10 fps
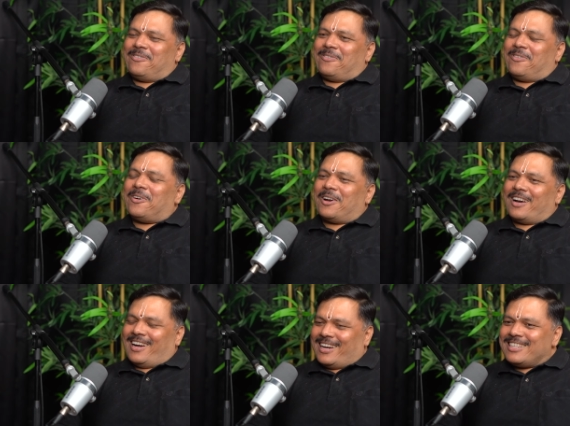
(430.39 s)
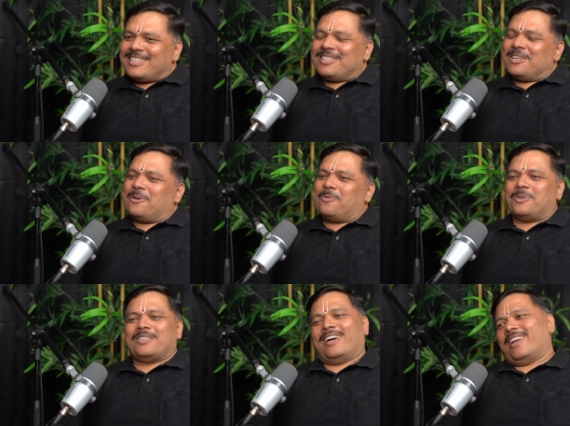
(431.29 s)
For us, it was
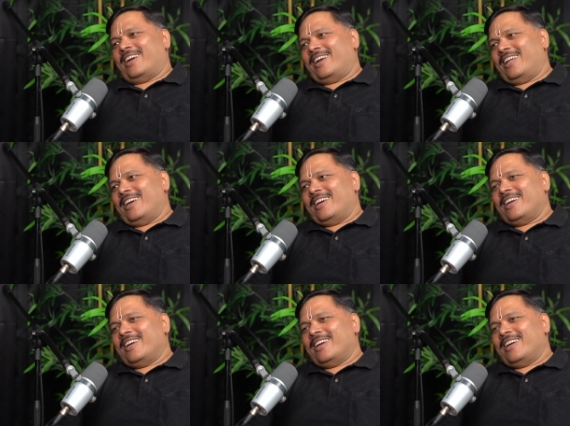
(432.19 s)
a great day.